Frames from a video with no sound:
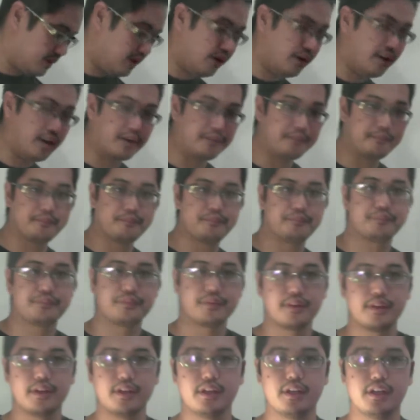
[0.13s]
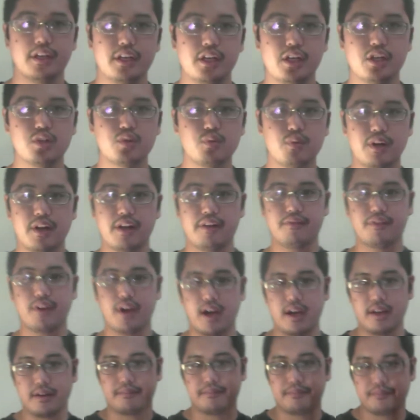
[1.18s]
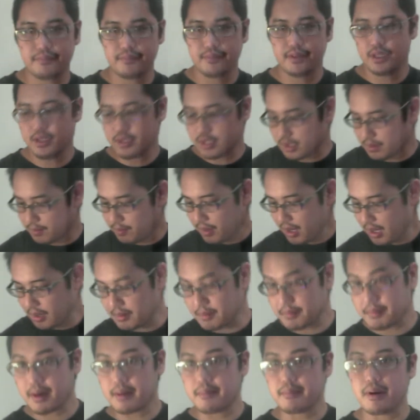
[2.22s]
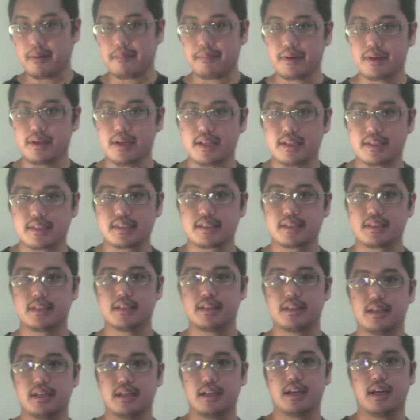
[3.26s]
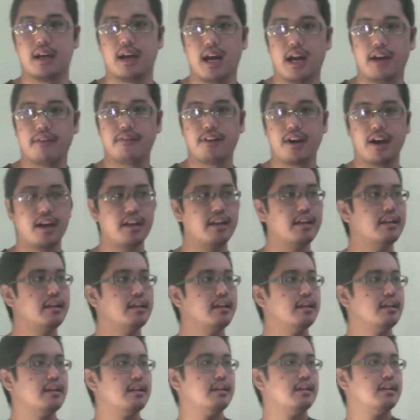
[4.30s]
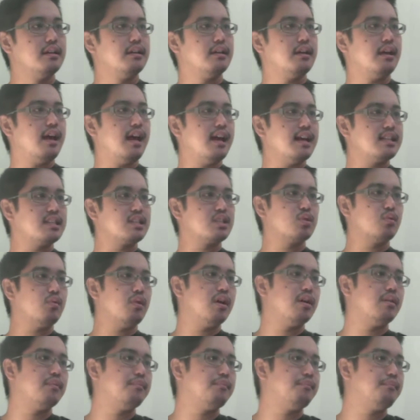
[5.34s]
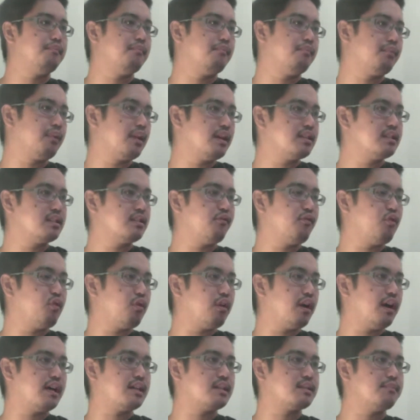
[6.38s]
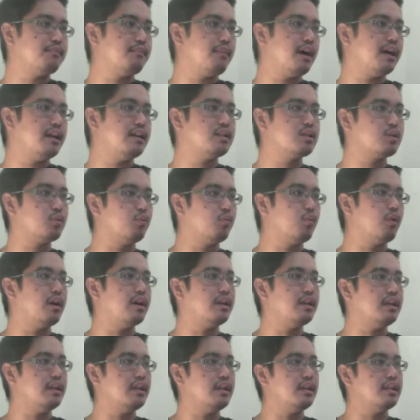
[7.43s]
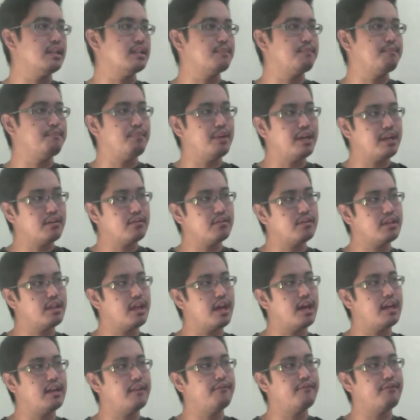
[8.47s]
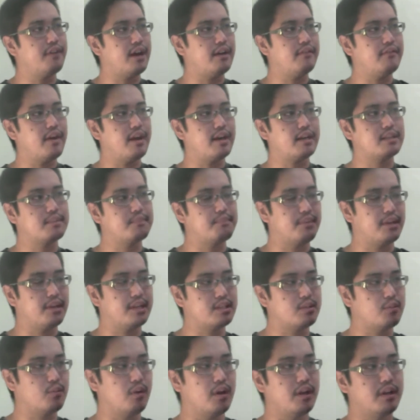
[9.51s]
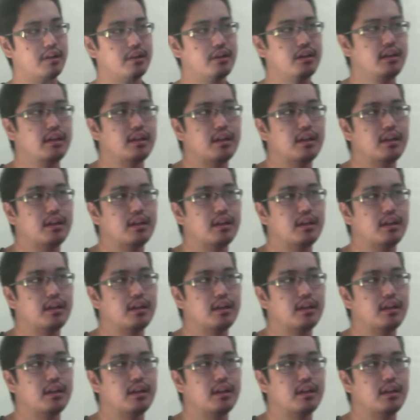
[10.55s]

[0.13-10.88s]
All right, here's what I've got. Here's the problem I'm up against. I've got x squared plus 4x minus 1 is bigger than 5x plus 1.